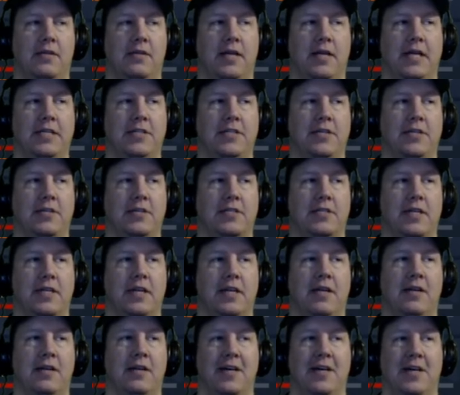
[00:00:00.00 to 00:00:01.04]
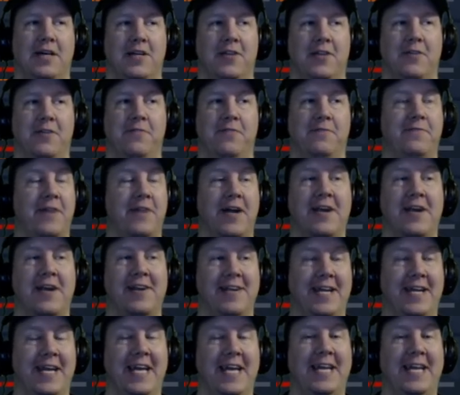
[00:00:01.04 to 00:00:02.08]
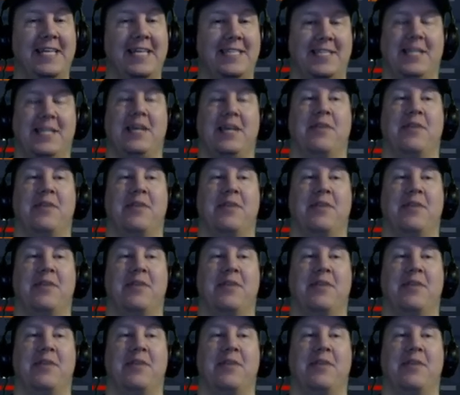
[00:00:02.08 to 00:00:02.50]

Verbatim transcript: As you can see, the very easy